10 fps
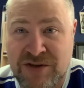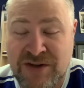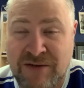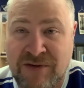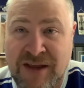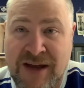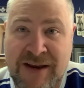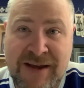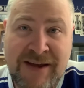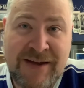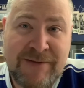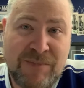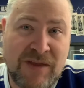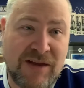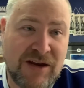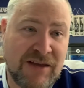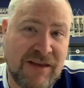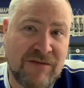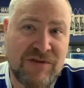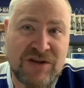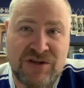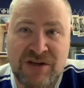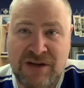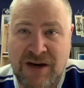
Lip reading: after that. And then you had the Mvg